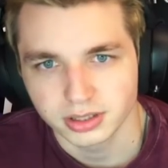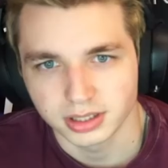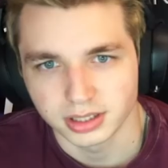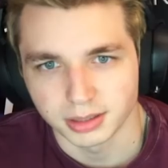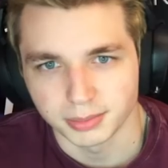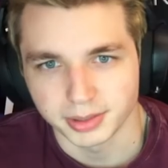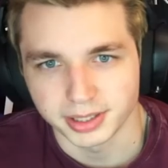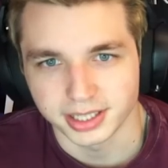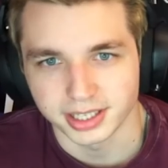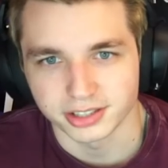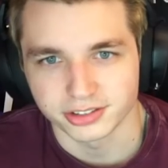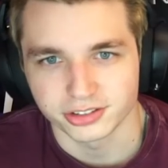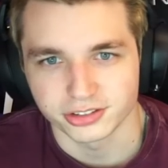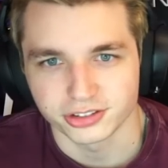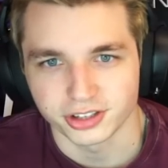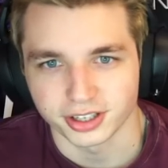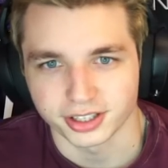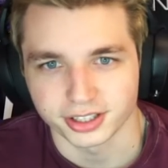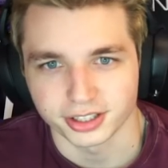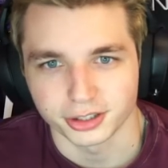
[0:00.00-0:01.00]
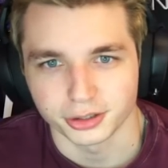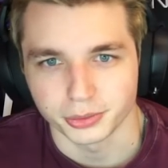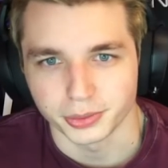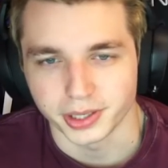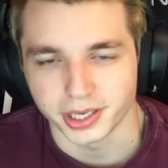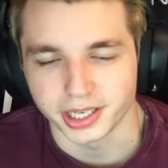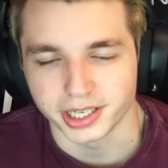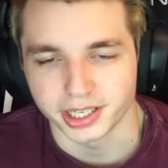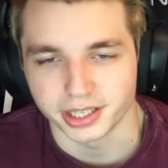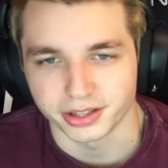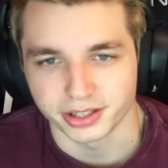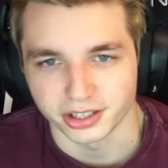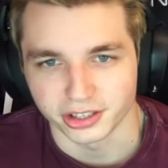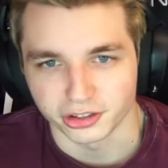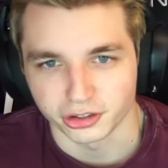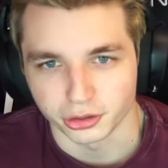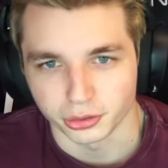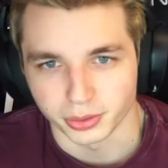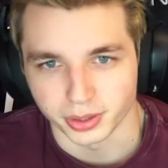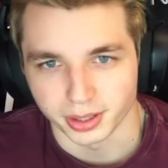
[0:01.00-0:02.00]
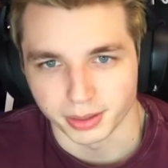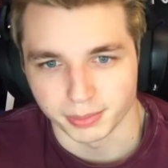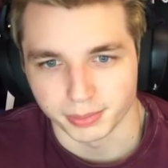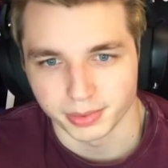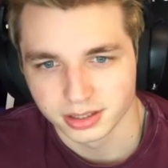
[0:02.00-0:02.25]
And let me guess, it's not gonna do anything to him.